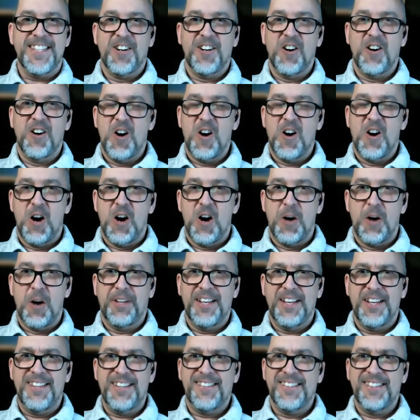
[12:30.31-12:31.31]
There are
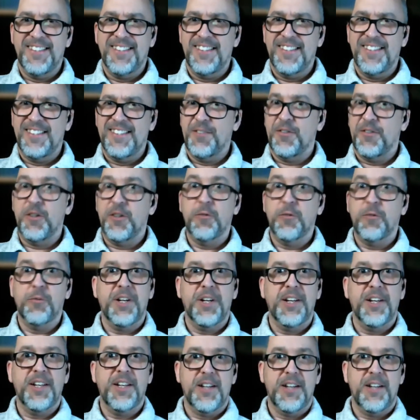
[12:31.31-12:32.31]
places, if you
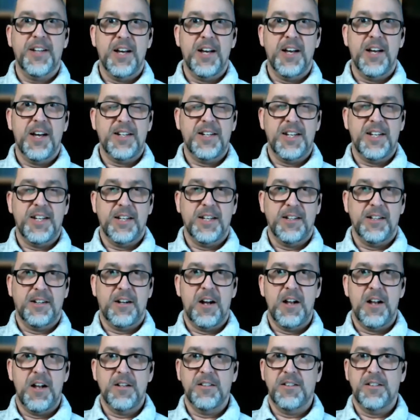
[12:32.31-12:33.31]
read Adela
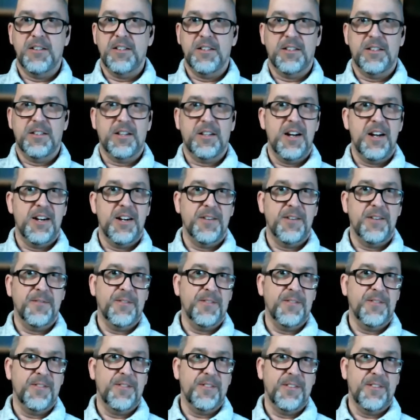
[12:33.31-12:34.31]
Collins's
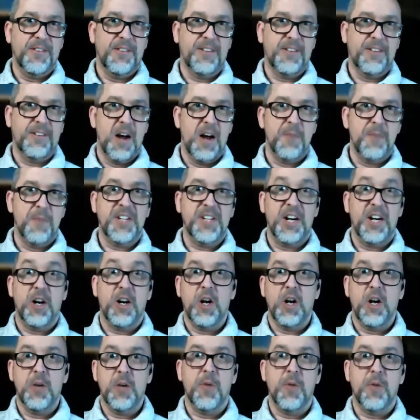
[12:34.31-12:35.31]

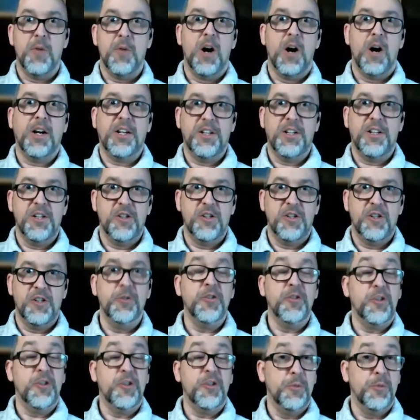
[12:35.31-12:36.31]
commentary on Mark,
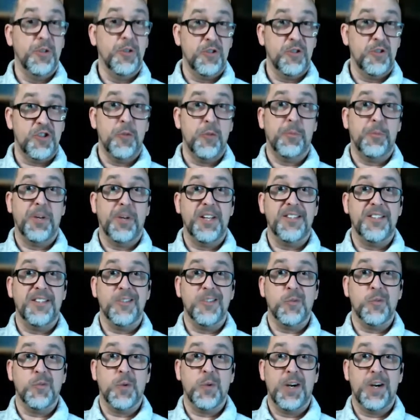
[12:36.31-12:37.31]
she will show
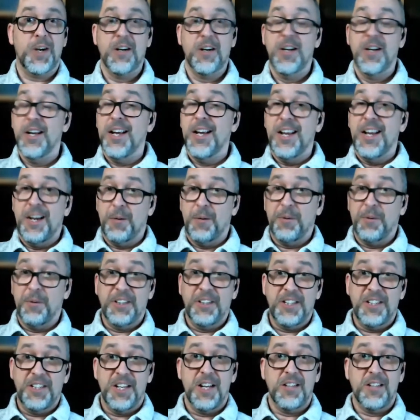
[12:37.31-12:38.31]
places where it
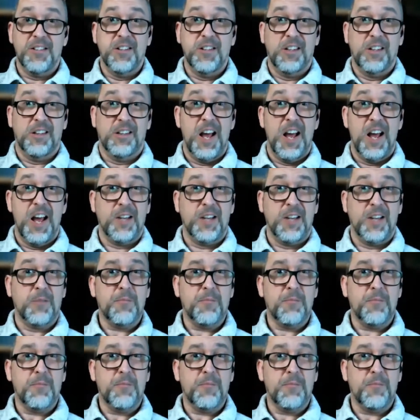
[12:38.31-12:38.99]
really does look like